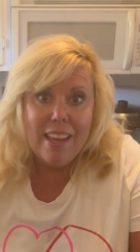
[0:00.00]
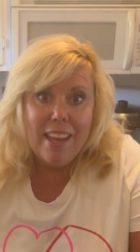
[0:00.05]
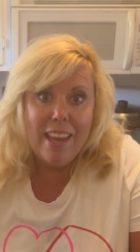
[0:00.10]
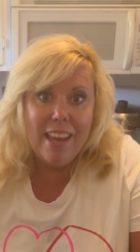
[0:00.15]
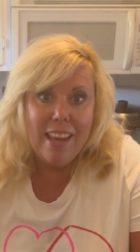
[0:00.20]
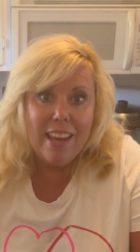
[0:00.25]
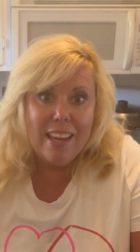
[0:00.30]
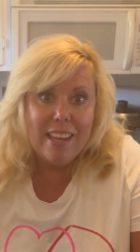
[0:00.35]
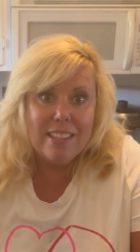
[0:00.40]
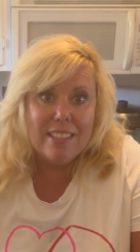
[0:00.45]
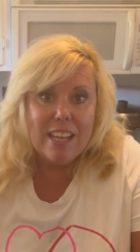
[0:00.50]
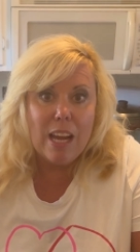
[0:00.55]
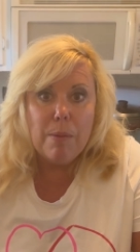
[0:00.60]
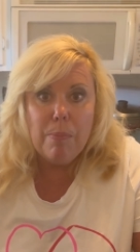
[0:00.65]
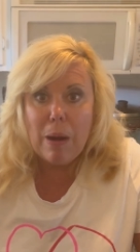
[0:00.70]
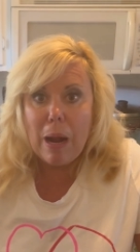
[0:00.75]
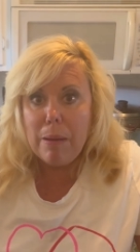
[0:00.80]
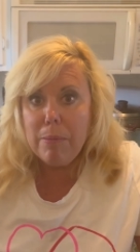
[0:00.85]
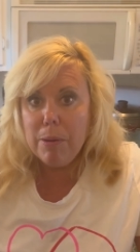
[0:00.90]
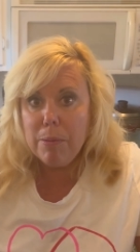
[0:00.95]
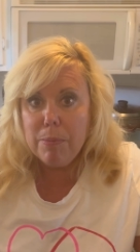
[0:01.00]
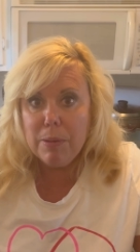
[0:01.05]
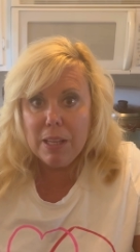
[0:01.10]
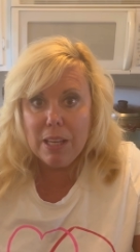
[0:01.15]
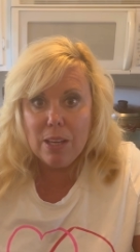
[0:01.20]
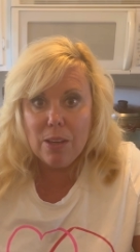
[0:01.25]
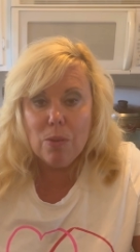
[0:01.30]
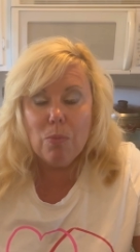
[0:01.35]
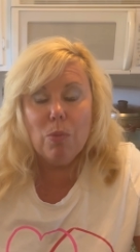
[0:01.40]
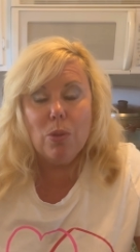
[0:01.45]
And I
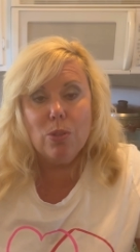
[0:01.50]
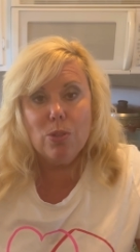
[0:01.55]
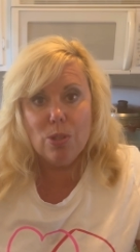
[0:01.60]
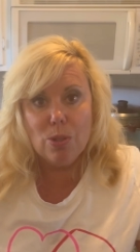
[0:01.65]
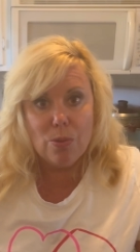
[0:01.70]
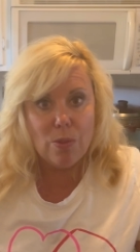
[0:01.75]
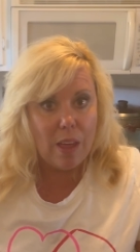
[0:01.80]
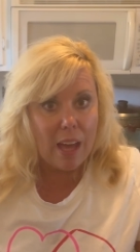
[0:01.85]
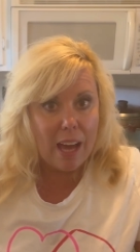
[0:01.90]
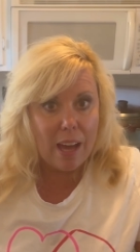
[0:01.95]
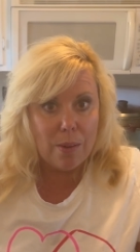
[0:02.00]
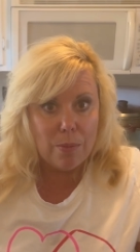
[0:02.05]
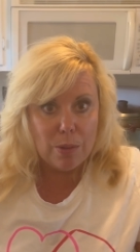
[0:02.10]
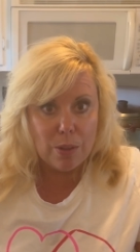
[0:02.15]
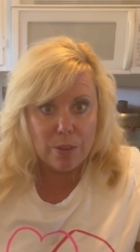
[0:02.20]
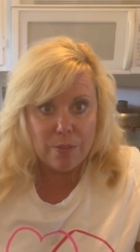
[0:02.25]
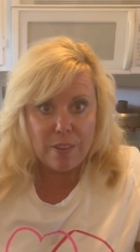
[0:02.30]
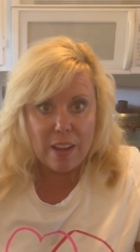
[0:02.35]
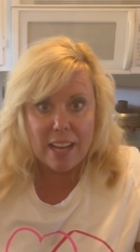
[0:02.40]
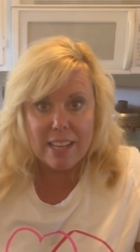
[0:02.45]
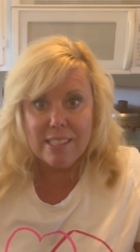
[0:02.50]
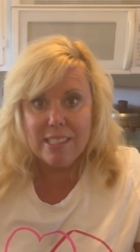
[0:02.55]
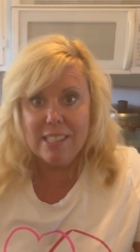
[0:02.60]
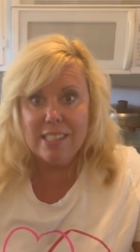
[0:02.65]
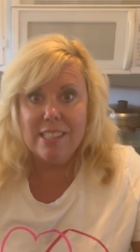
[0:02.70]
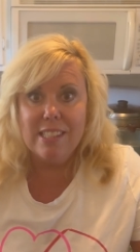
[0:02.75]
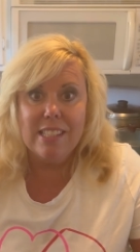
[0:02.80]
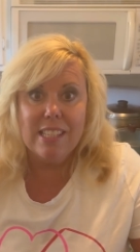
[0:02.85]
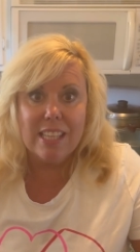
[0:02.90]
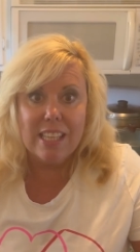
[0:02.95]
probably will do that real fast
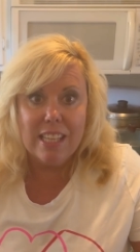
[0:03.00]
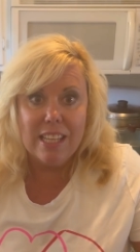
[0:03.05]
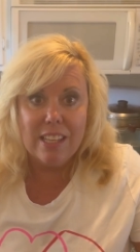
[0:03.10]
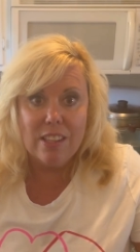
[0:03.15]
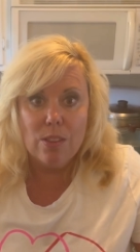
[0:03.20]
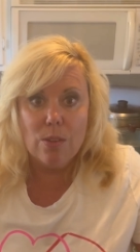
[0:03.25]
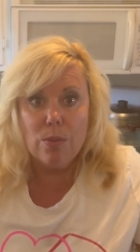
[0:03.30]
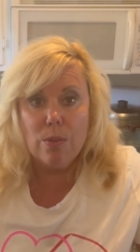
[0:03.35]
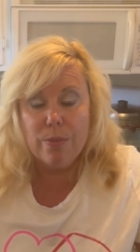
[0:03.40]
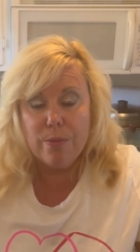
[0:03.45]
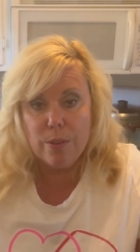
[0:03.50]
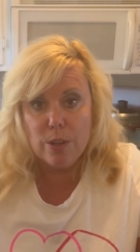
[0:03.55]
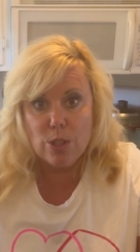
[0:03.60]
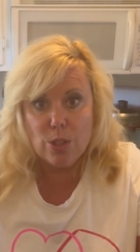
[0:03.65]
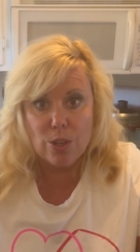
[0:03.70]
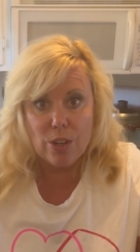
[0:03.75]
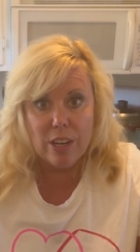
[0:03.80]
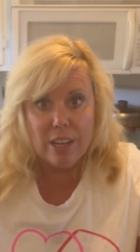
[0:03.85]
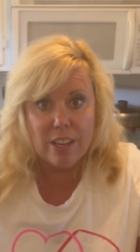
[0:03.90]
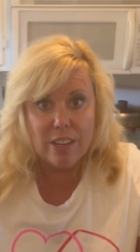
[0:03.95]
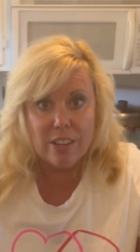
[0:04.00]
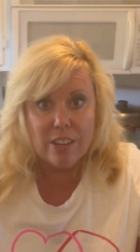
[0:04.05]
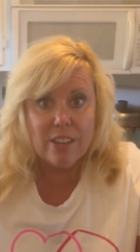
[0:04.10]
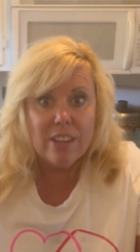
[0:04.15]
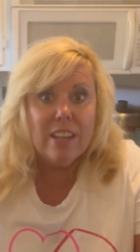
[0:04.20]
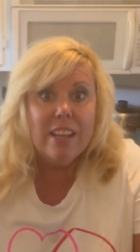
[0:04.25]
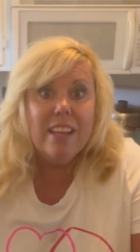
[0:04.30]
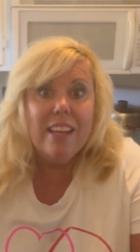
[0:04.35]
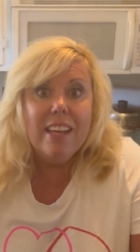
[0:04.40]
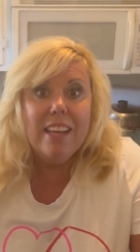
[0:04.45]
and stick it in the refrigerator.
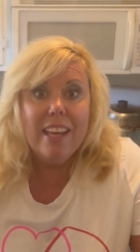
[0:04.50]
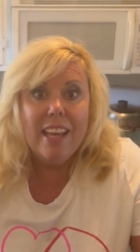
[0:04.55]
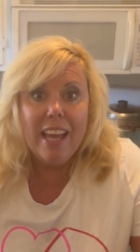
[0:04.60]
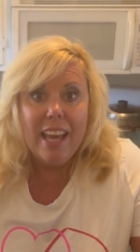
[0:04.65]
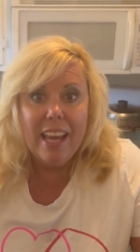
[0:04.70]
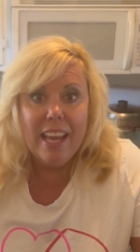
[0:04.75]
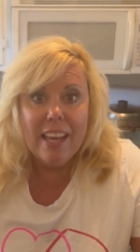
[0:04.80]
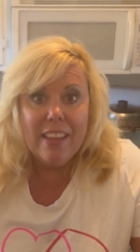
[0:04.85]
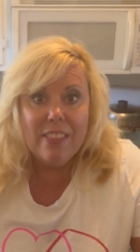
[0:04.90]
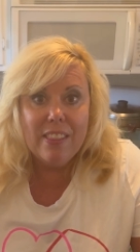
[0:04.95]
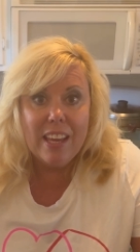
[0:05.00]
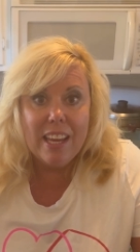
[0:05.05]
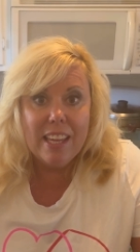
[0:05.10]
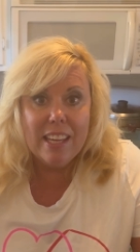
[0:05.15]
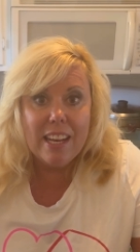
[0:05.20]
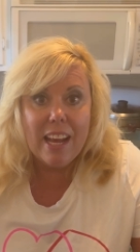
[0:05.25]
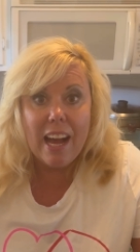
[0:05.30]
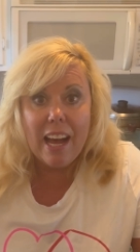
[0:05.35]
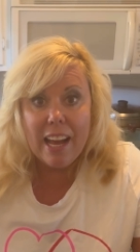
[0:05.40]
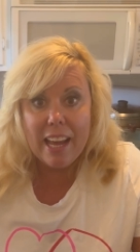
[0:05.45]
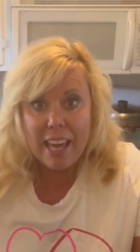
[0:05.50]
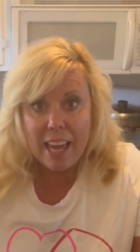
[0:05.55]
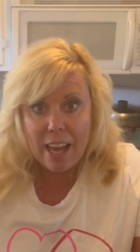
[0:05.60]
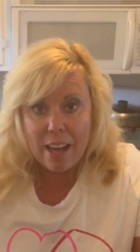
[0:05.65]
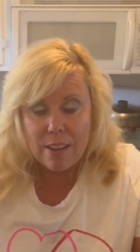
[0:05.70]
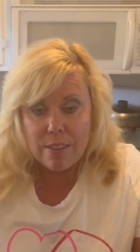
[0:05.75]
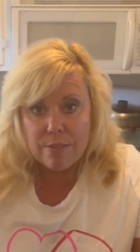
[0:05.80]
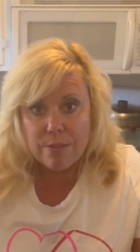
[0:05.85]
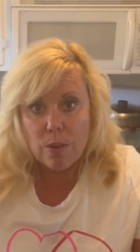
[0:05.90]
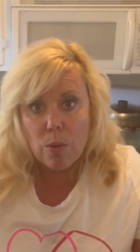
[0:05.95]
And then I
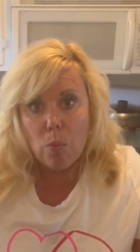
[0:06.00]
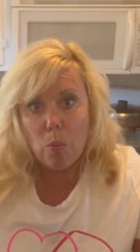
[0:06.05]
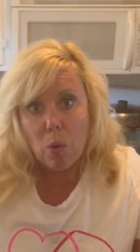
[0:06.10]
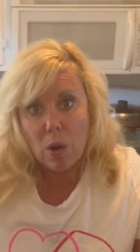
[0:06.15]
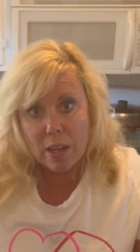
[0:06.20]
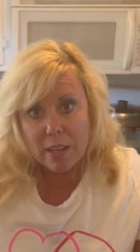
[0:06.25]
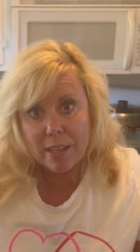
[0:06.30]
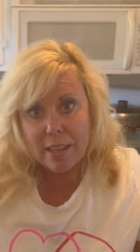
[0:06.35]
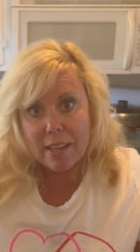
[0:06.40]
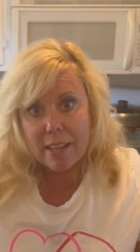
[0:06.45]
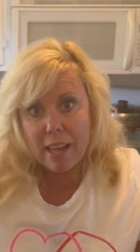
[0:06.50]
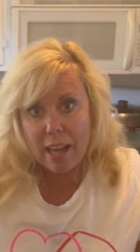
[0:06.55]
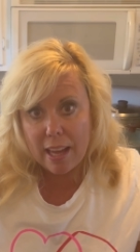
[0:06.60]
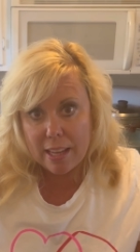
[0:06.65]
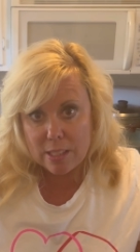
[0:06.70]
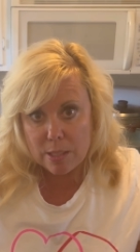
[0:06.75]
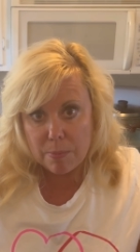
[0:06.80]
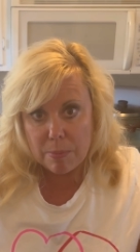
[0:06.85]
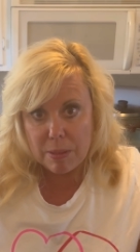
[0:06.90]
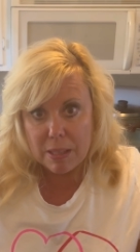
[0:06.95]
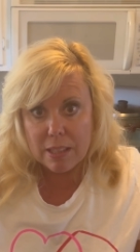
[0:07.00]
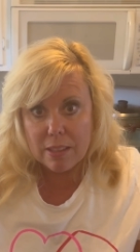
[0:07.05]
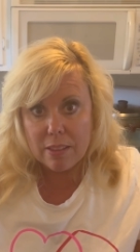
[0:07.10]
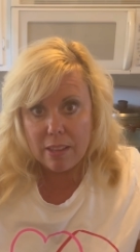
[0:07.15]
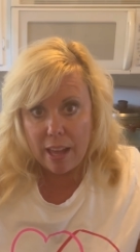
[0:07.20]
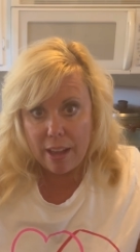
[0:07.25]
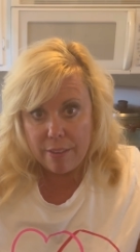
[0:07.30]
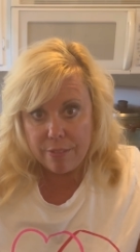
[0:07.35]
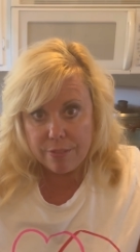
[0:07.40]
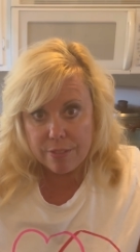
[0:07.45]
have one condiment
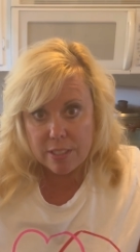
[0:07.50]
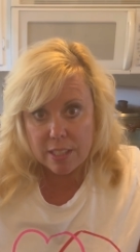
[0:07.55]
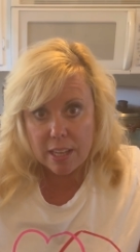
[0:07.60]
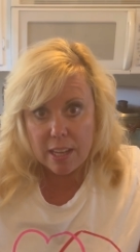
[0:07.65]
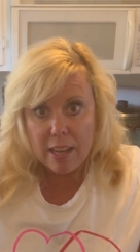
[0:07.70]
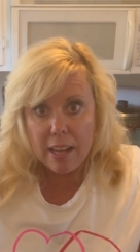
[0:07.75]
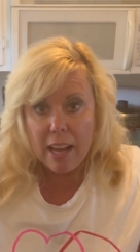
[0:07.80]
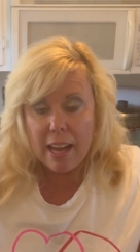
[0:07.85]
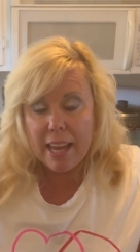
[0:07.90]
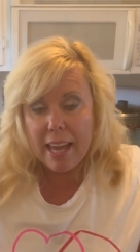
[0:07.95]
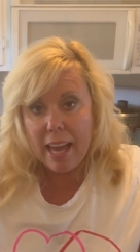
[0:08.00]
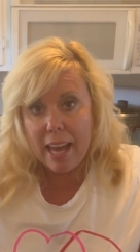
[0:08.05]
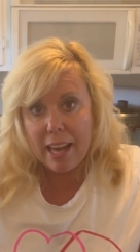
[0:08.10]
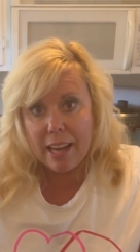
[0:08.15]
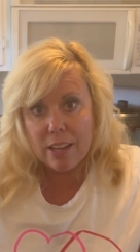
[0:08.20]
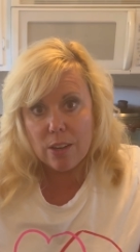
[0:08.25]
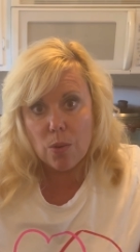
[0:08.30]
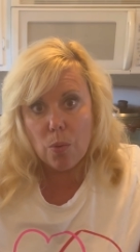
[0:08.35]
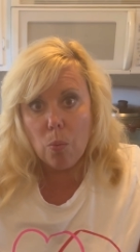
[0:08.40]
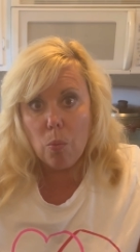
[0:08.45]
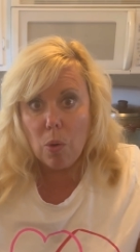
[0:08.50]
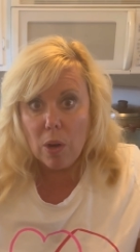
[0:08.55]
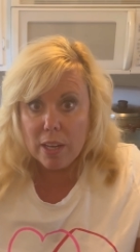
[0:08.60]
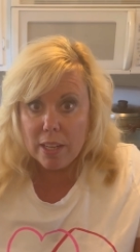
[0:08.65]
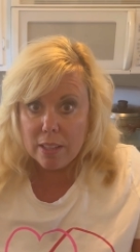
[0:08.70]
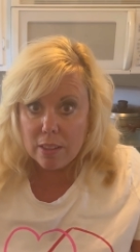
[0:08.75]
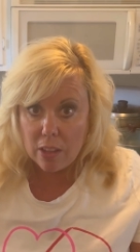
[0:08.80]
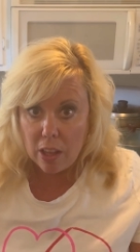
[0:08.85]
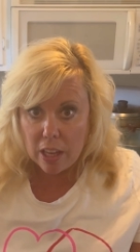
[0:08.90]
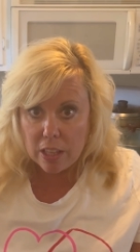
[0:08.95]
left. I had one
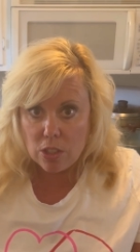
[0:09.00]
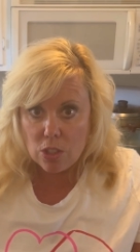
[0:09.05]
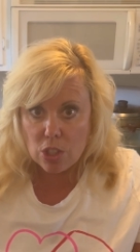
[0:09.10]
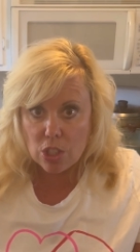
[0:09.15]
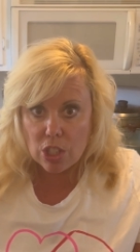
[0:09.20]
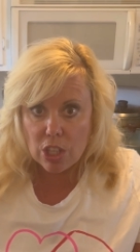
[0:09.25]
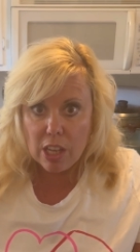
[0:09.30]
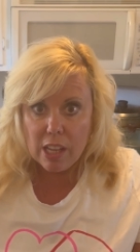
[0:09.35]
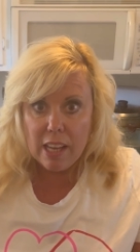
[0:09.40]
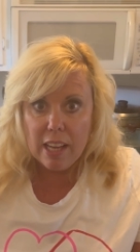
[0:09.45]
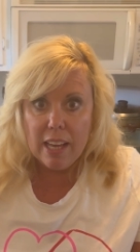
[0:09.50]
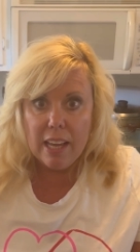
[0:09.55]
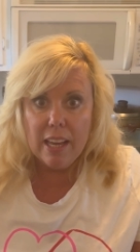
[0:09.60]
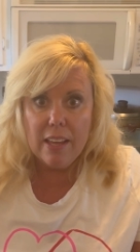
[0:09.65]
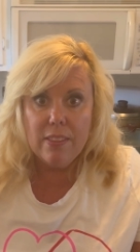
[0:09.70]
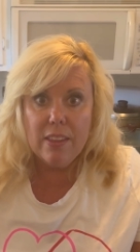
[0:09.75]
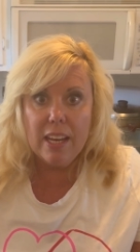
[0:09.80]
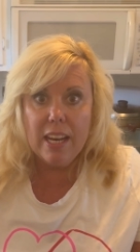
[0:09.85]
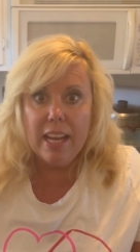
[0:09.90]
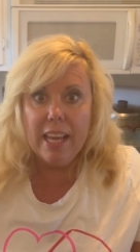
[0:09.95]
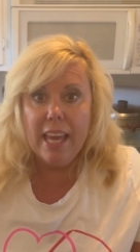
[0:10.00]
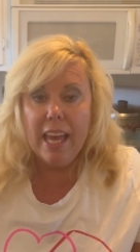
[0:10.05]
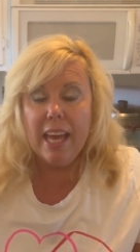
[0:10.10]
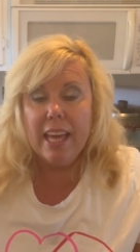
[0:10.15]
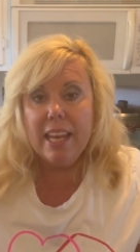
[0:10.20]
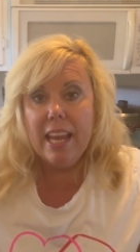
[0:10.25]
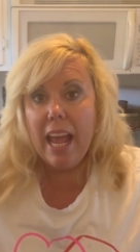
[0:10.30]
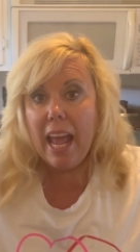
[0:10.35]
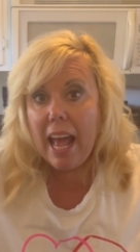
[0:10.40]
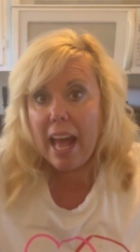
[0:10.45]
at lunch, and then I had
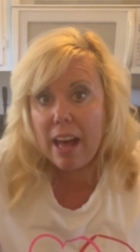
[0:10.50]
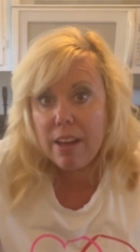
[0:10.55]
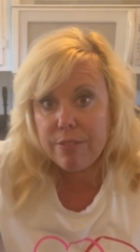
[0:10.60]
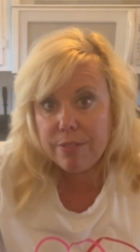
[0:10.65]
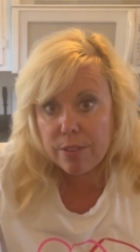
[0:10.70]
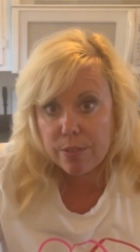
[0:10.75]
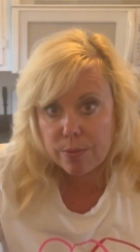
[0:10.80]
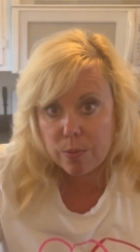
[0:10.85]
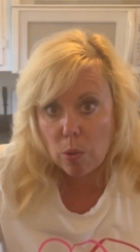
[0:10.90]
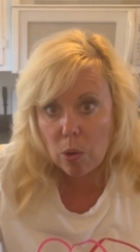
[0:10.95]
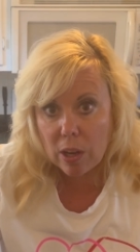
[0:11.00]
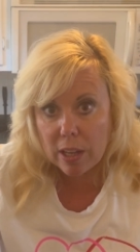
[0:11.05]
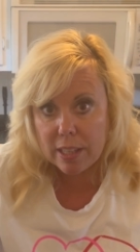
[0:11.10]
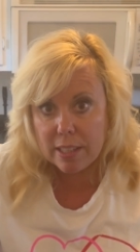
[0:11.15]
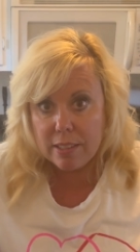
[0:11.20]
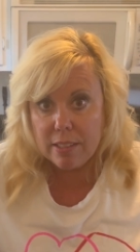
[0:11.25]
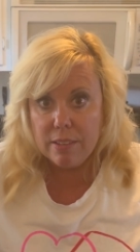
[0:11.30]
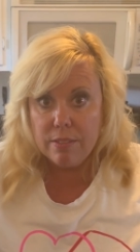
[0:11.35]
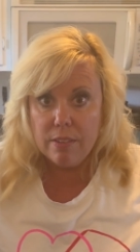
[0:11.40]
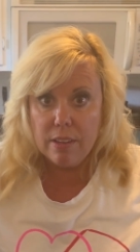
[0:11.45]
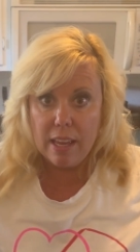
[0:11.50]
half of one